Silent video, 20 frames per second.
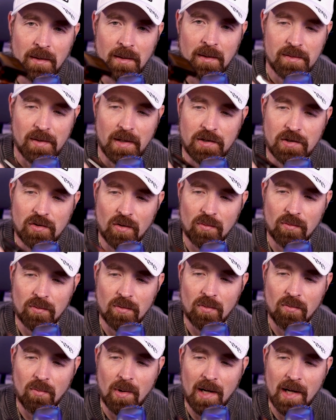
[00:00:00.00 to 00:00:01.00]
I don't
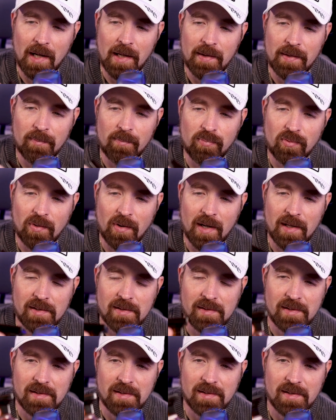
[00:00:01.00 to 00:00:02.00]
know why the
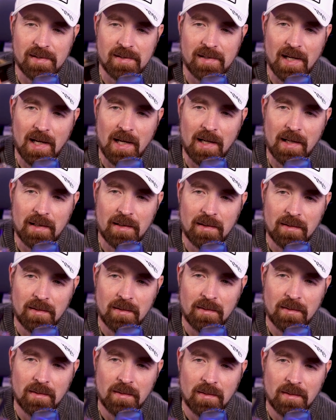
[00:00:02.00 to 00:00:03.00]
price is this high.
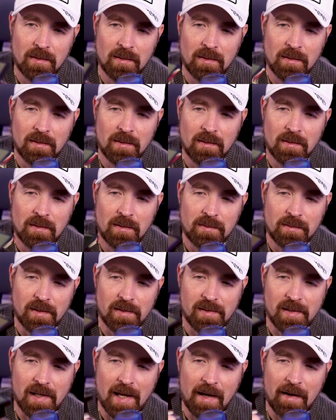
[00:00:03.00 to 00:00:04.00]

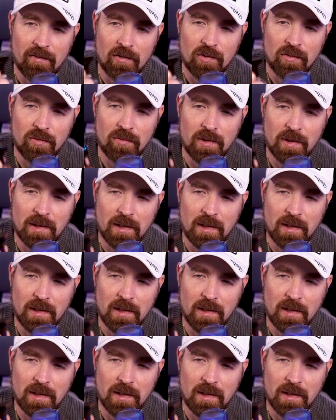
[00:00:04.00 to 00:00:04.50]
Does it have oud in